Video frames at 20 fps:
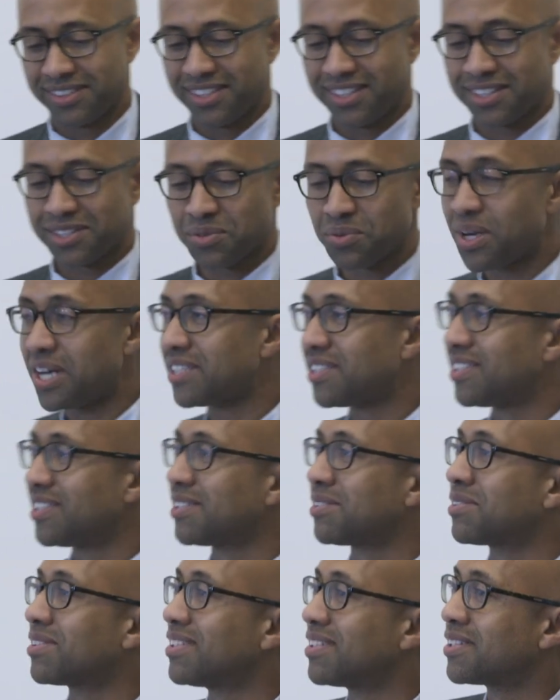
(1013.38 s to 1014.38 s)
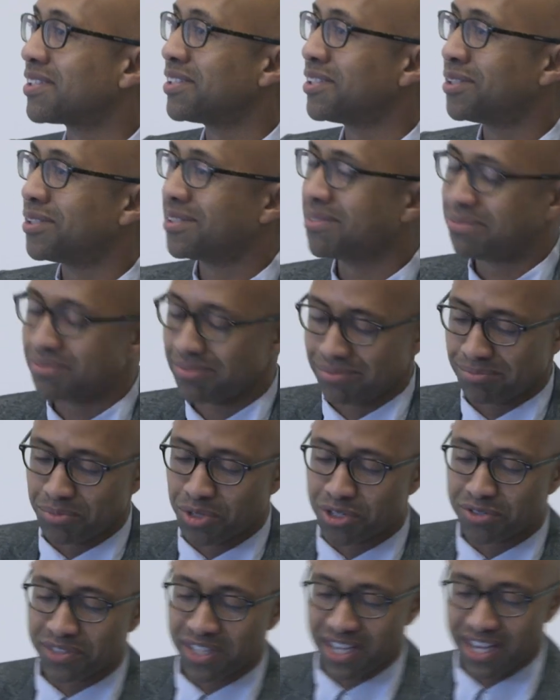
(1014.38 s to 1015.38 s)
get to watch this little
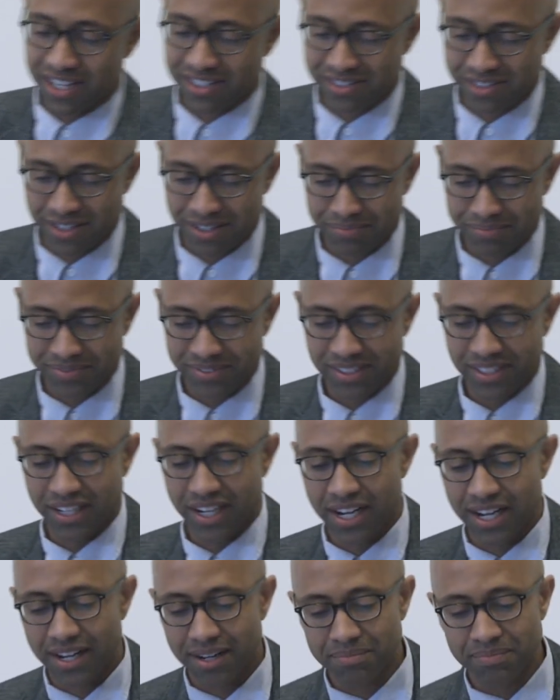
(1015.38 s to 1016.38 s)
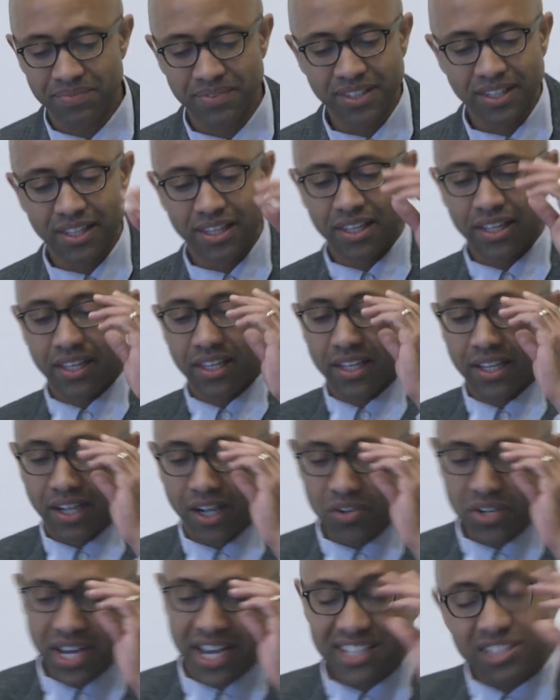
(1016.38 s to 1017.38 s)
movie excerpt.
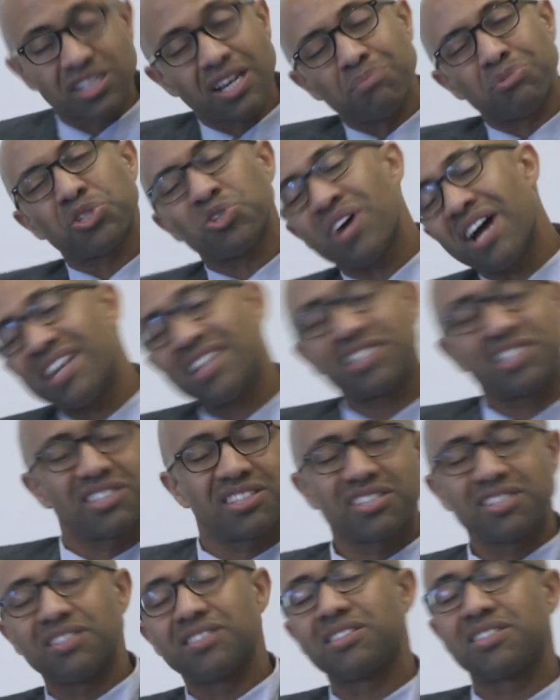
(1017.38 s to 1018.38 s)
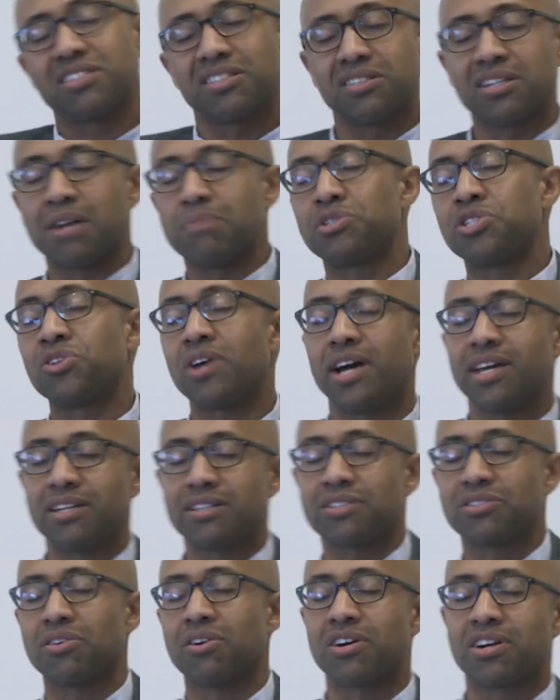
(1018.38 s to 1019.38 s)
Okay, so I'm trying
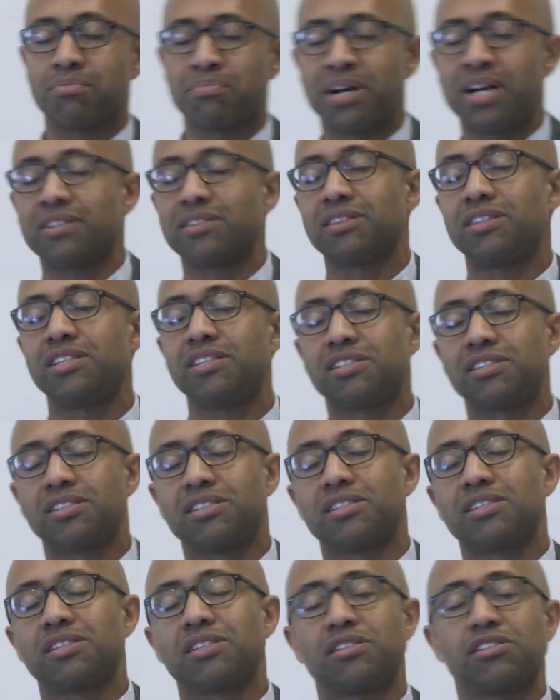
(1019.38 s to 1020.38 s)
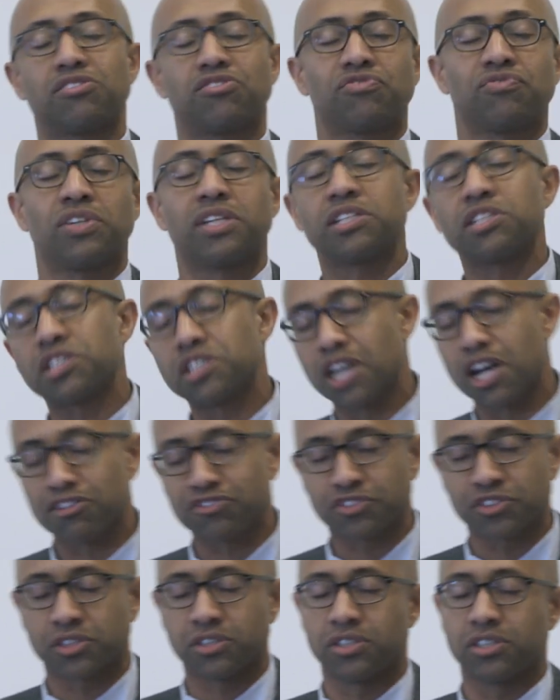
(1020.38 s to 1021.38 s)
to talk about this
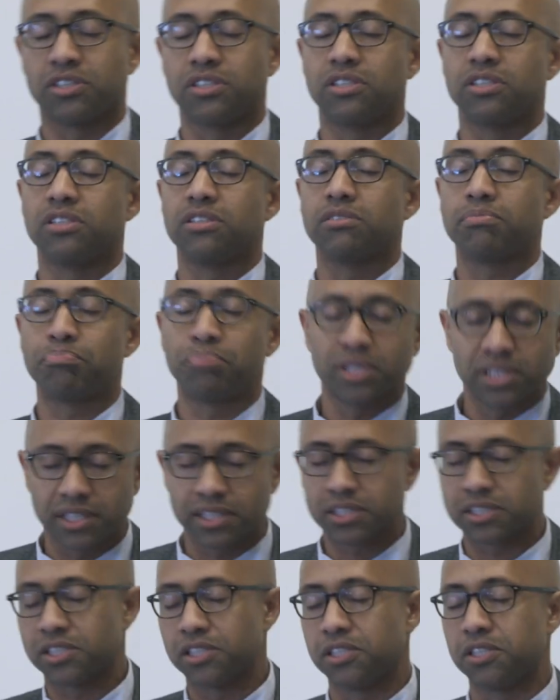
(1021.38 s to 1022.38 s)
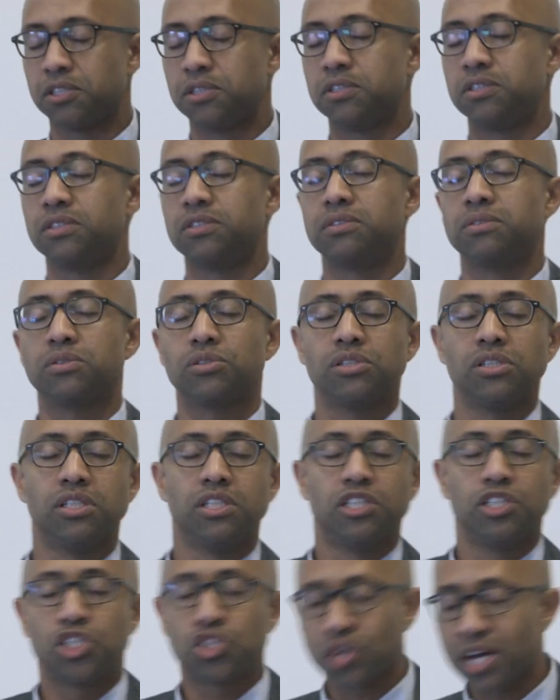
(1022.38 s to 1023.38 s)
philosophical, political
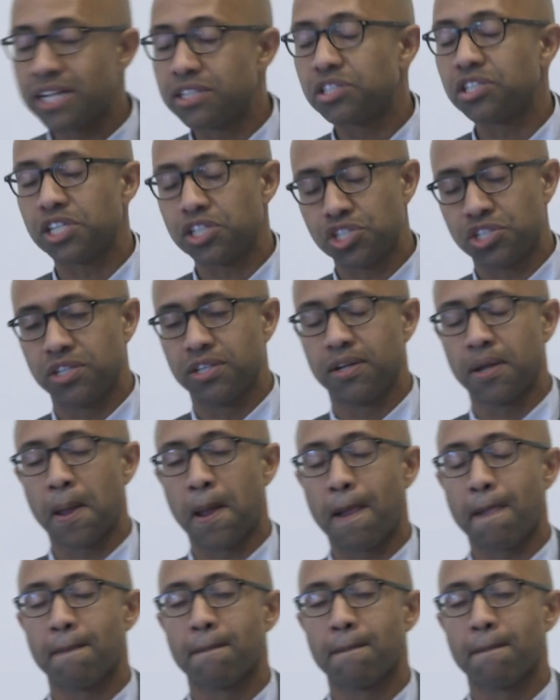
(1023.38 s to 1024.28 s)
transition